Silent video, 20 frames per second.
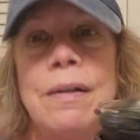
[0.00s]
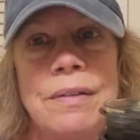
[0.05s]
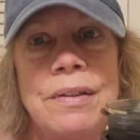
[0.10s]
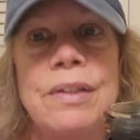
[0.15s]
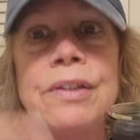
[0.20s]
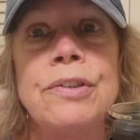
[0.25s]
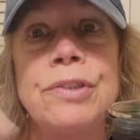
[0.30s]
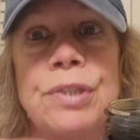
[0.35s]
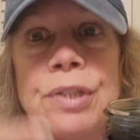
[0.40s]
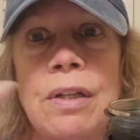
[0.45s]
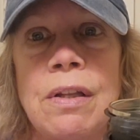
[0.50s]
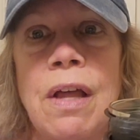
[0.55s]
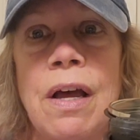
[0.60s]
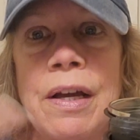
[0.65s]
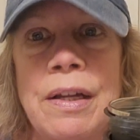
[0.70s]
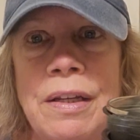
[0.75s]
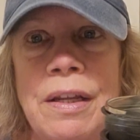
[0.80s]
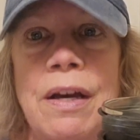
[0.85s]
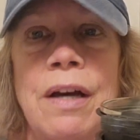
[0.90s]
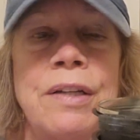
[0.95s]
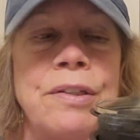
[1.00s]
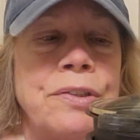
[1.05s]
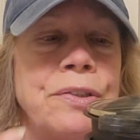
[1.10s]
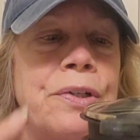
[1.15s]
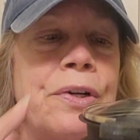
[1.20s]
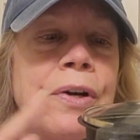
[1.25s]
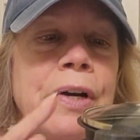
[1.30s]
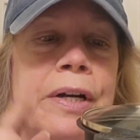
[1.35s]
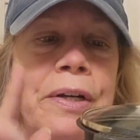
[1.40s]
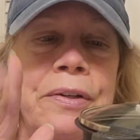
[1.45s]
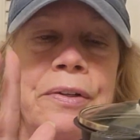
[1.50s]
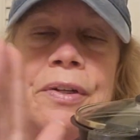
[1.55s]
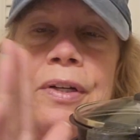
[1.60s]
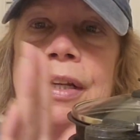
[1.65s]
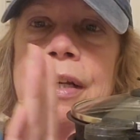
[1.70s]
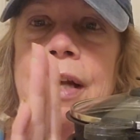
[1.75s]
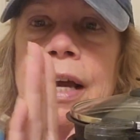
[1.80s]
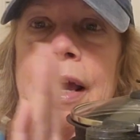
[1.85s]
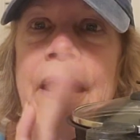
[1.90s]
There's a lot under car cooking.